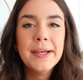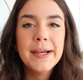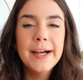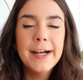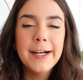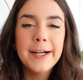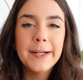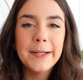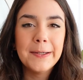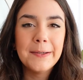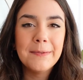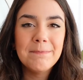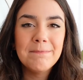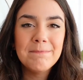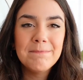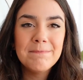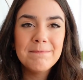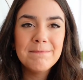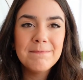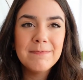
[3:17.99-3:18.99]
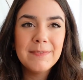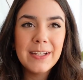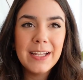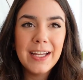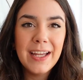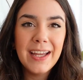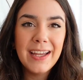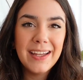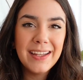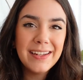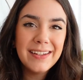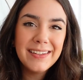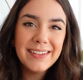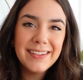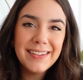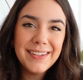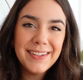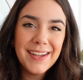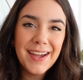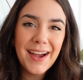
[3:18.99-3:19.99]
Um, and
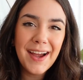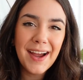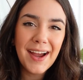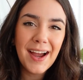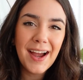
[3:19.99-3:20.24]
yeah,